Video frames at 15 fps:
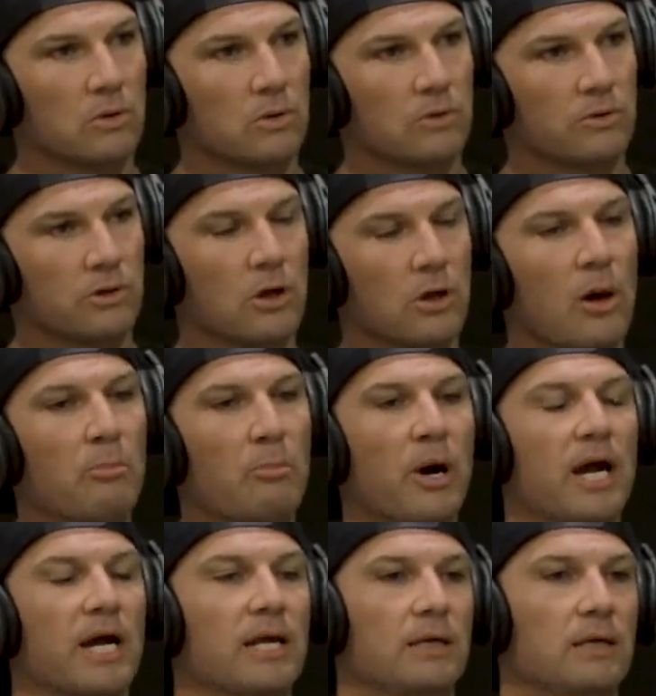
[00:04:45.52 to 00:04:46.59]
not
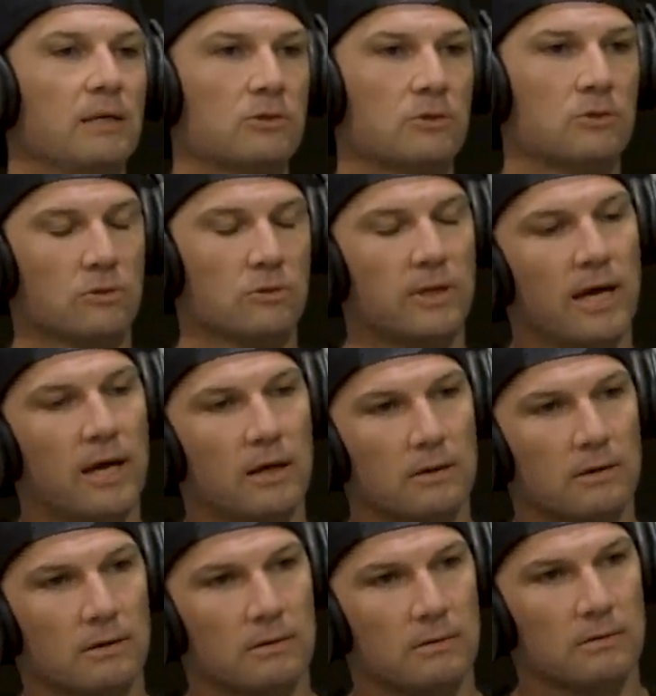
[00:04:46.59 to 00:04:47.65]
buying into that
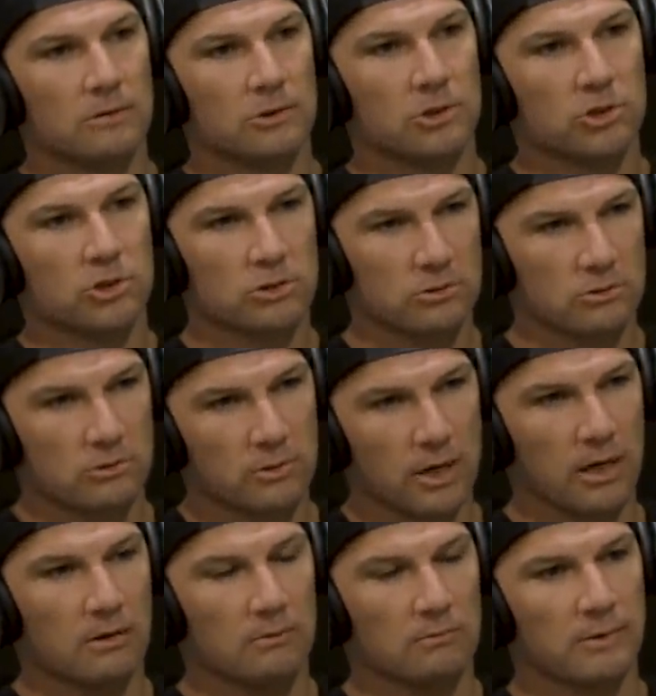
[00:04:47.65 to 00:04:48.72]

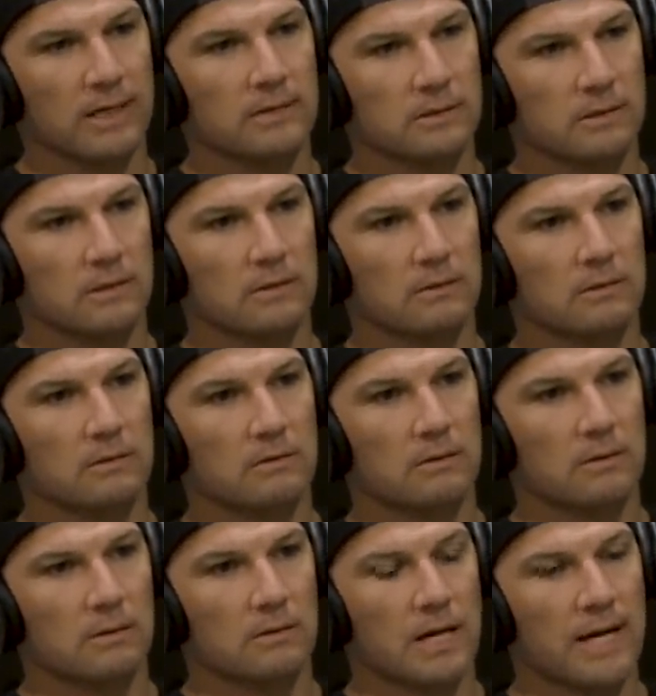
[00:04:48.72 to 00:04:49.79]
straight racing
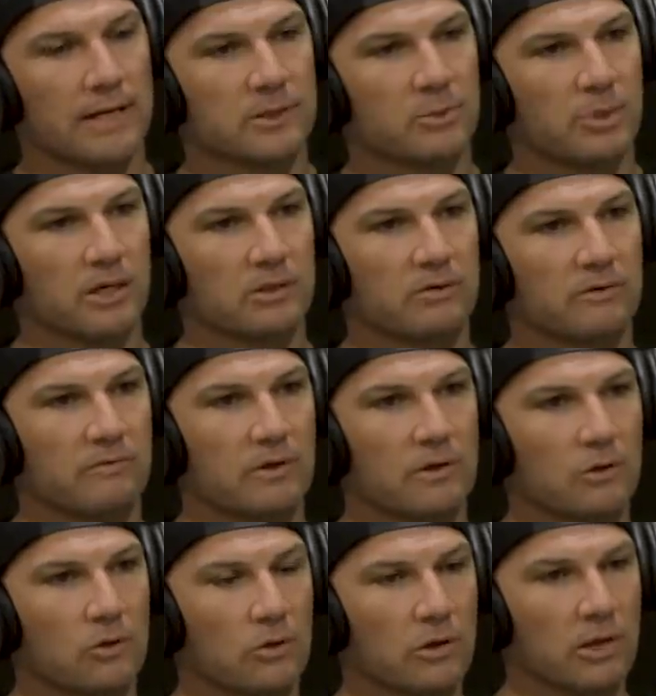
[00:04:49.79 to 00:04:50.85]
aspect of it,
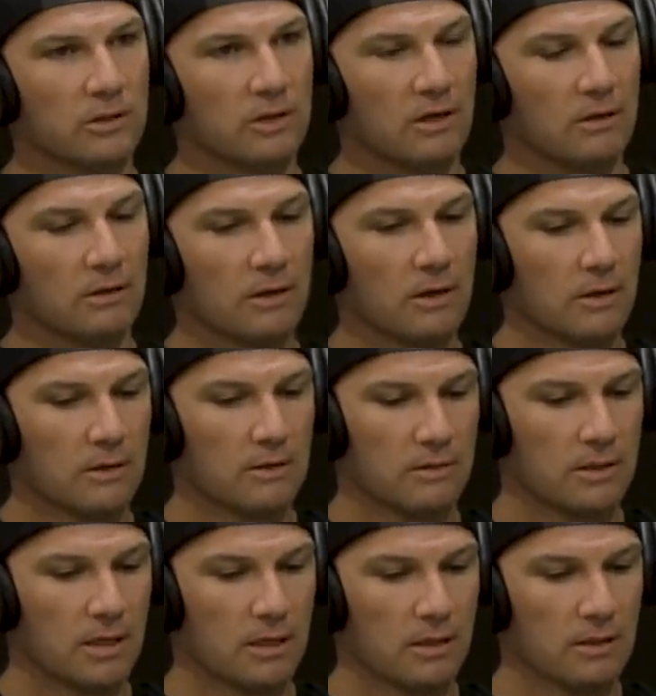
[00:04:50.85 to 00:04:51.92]
you know? Like,
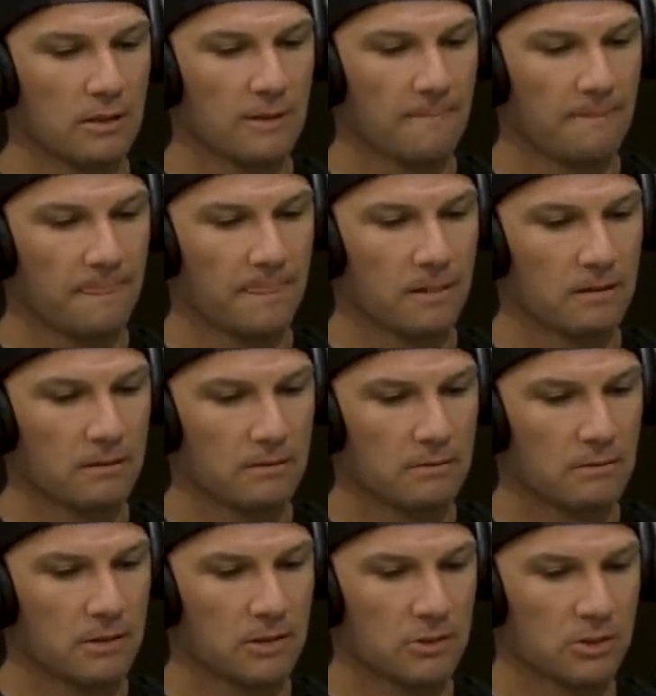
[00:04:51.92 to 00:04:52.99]

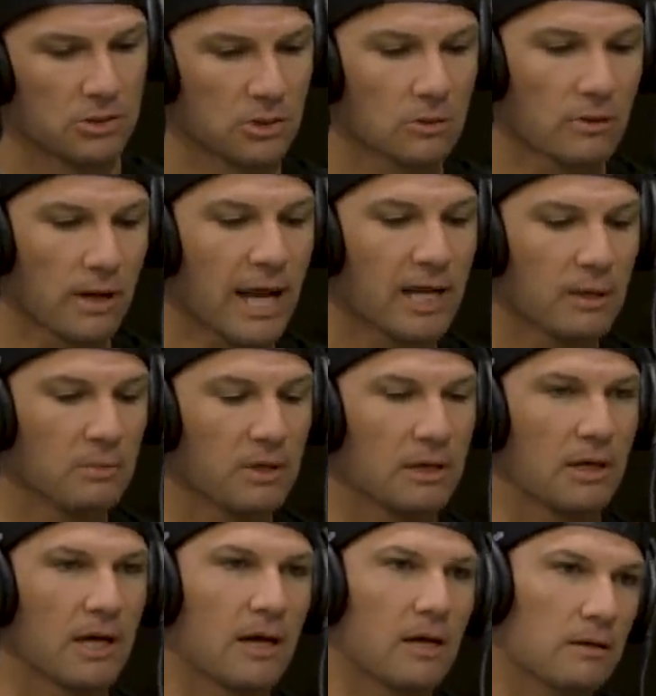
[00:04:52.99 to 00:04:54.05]
they're still
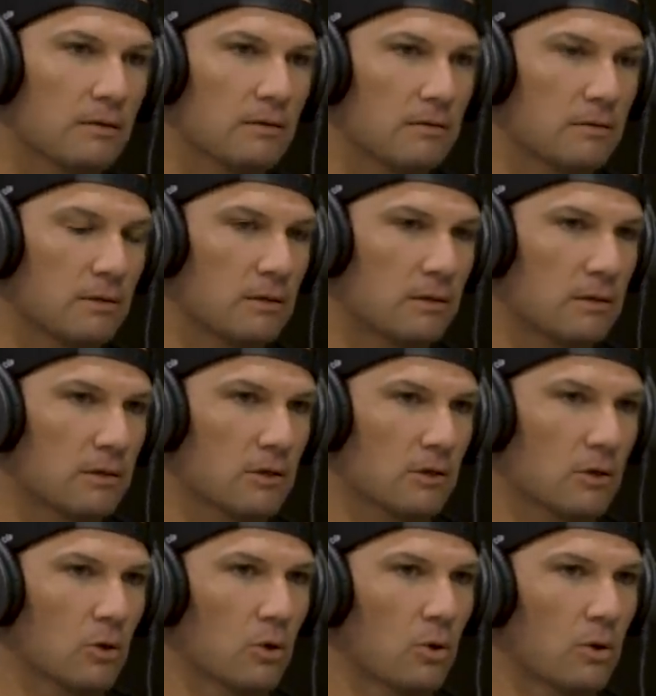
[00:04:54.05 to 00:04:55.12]
aiming at the
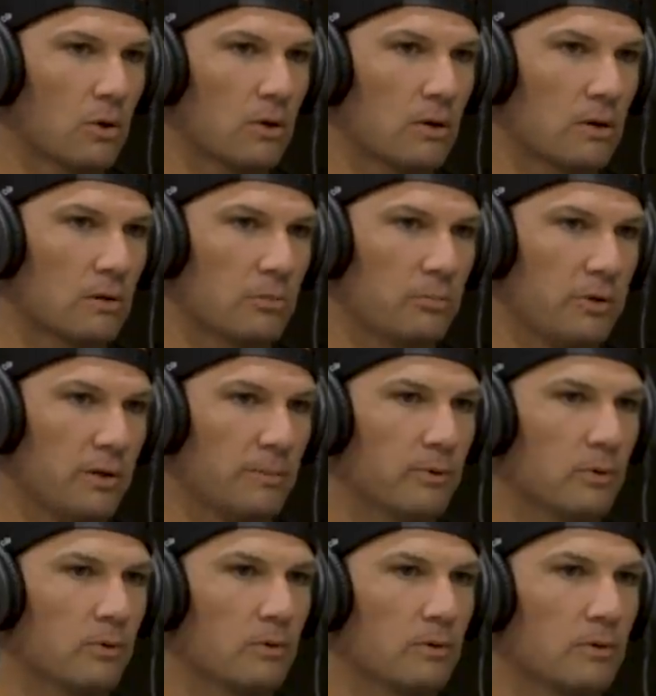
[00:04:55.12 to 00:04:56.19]
core
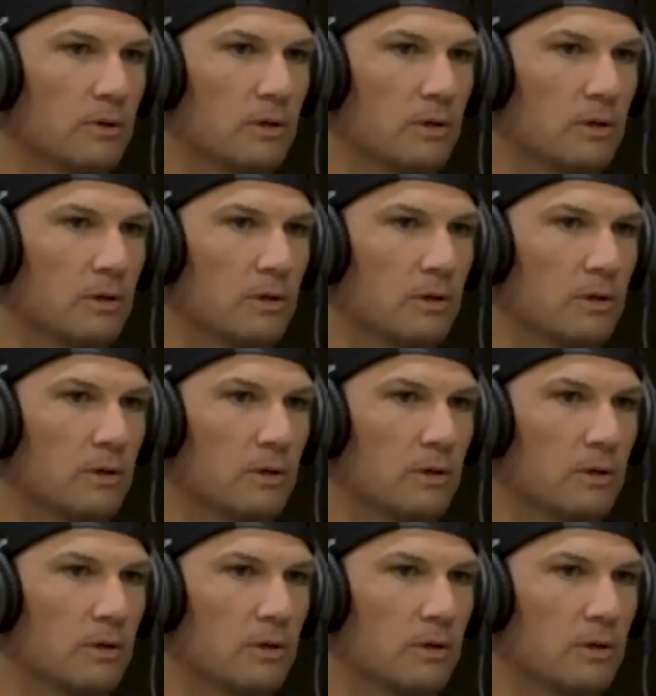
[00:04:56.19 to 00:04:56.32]
people